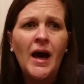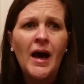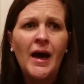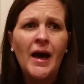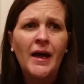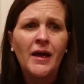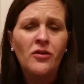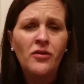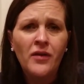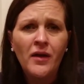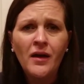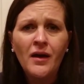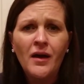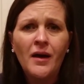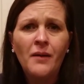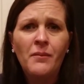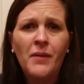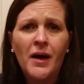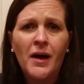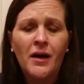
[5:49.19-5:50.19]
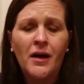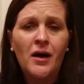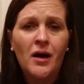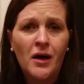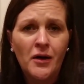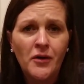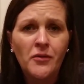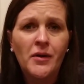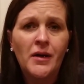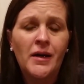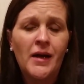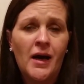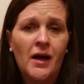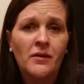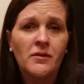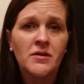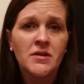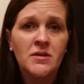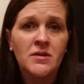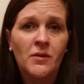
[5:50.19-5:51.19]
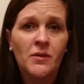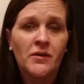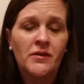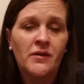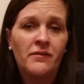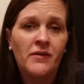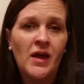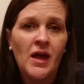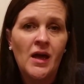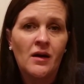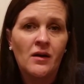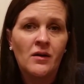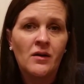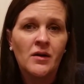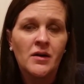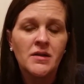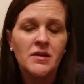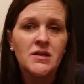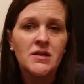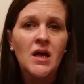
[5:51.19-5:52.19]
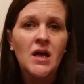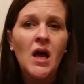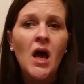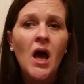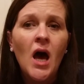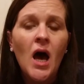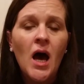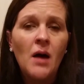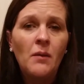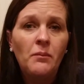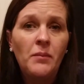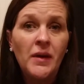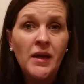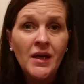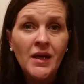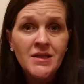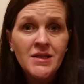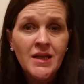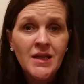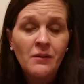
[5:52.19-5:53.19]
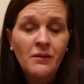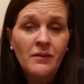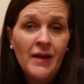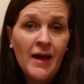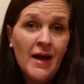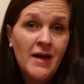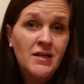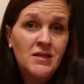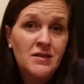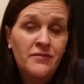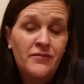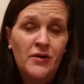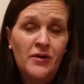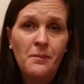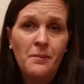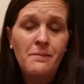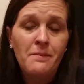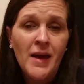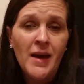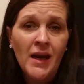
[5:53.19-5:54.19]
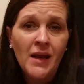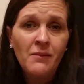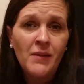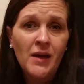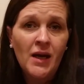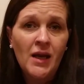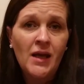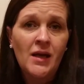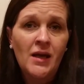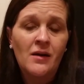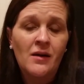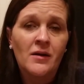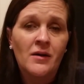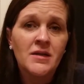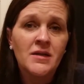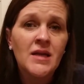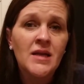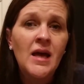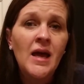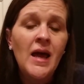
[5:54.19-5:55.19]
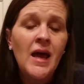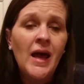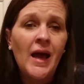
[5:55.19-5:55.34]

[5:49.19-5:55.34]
I think I bought $100 worth of canned goods because they last for many, many years.